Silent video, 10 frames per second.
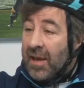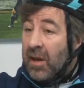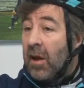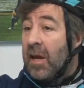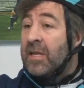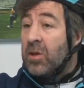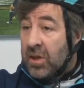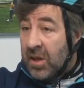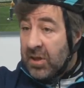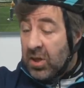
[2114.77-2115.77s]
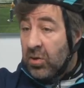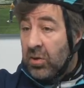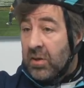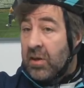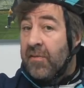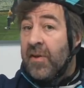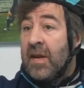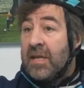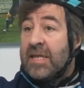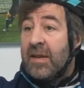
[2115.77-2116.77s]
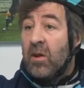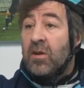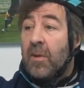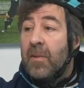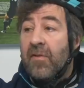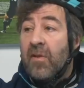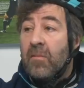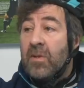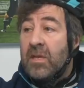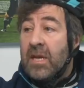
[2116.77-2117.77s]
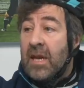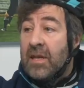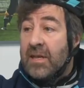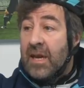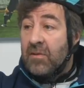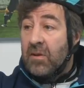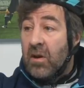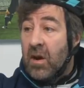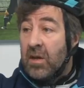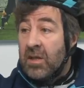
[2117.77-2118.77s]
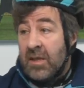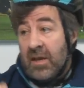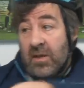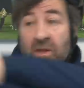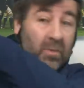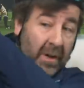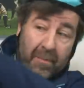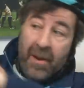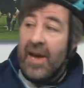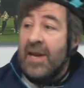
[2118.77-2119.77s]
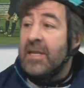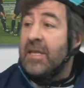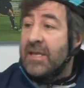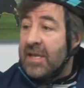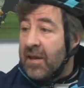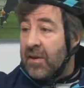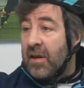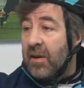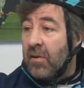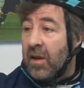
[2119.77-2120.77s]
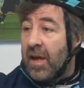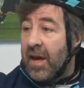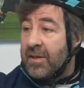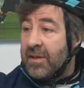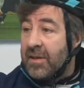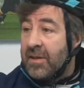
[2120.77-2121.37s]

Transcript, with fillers: Like, uh, is is the cool stuff still all coming from New Zealand as regards sweet plays and, and all of that?